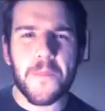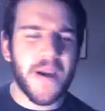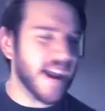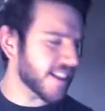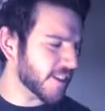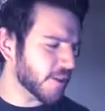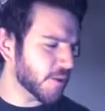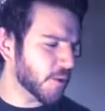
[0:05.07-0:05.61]

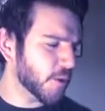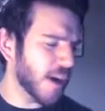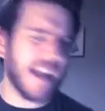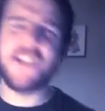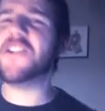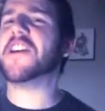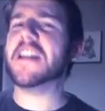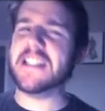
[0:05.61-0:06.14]
Battle, and
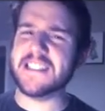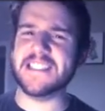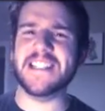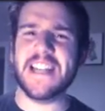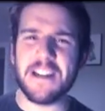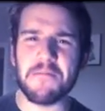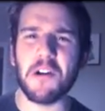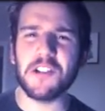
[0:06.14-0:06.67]
you can see
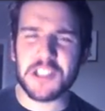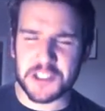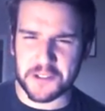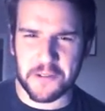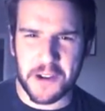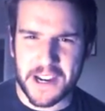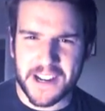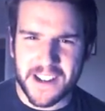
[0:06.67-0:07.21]
him on
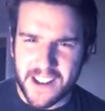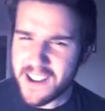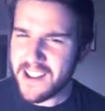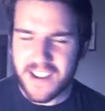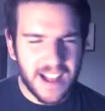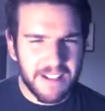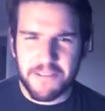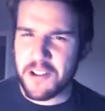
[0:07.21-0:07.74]
screen.
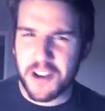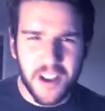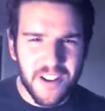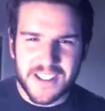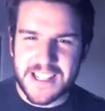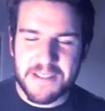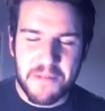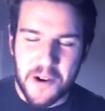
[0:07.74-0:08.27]
I've
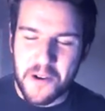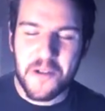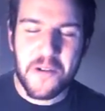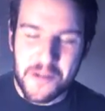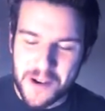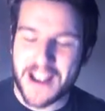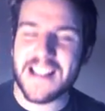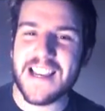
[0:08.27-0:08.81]
unlocked him
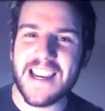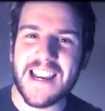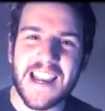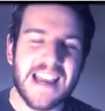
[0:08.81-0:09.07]
already.